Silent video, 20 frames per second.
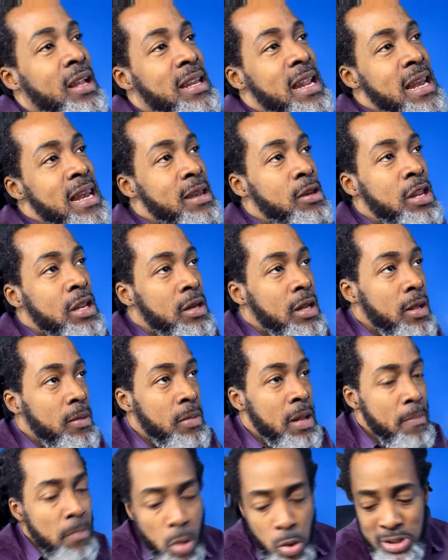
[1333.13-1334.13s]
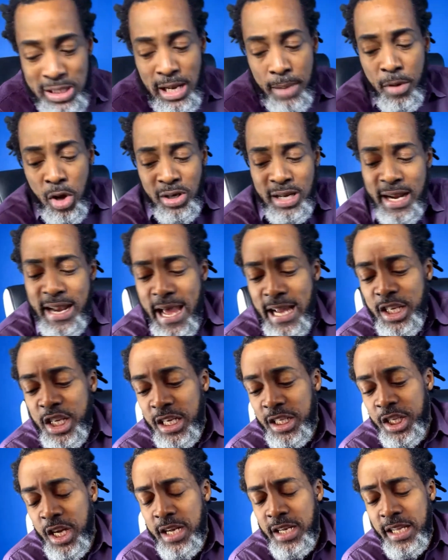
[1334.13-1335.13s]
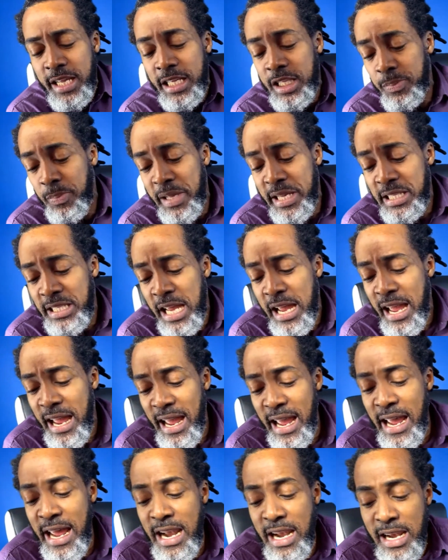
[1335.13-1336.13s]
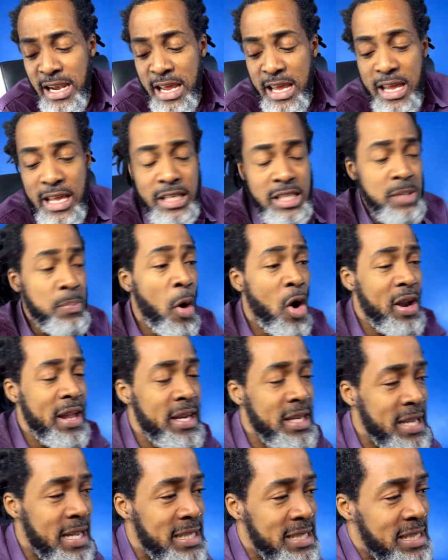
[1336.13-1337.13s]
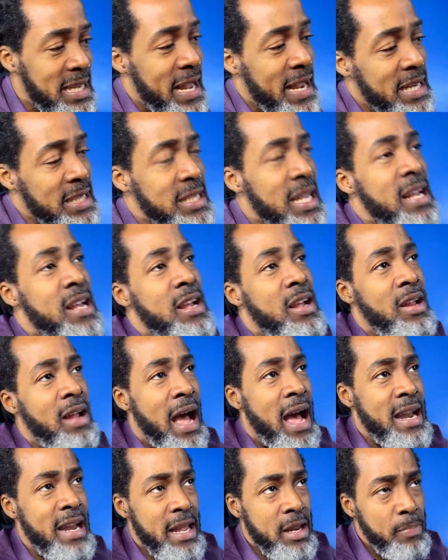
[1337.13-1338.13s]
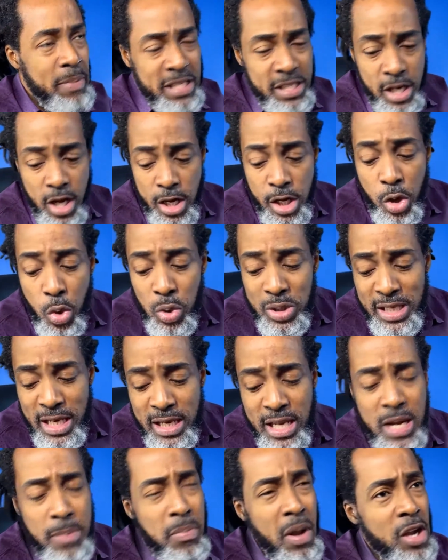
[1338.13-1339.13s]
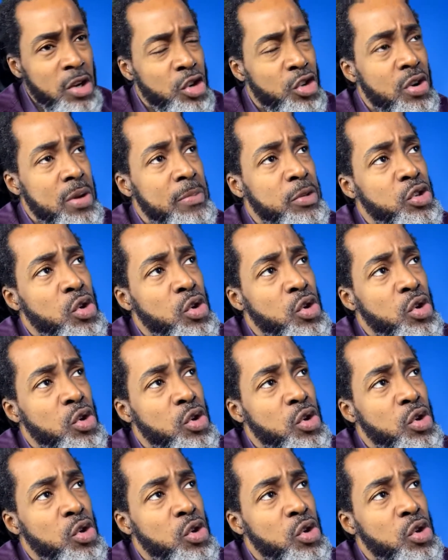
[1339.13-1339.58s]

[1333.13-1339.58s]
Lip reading: The most amount of digestion takes place in the small intestines, and it basically goes into the bloodstream.